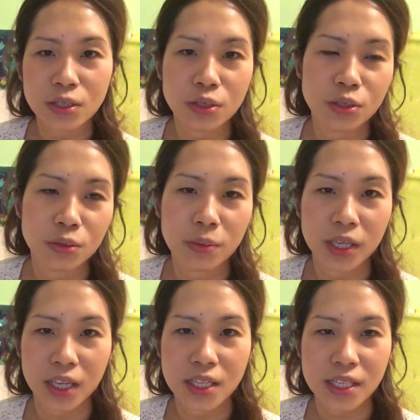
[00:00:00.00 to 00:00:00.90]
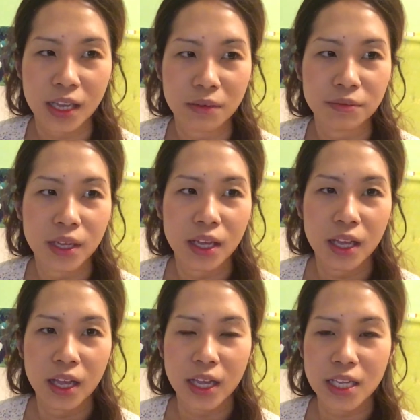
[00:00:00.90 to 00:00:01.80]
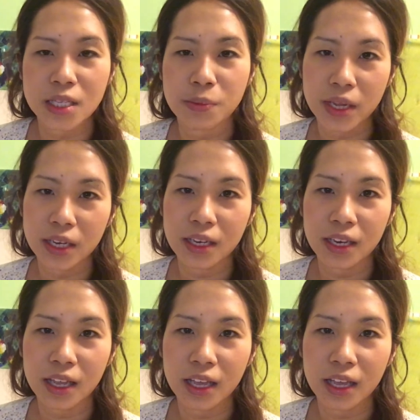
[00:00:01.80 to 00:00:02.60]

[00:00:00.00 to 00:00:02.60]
to do, because it's been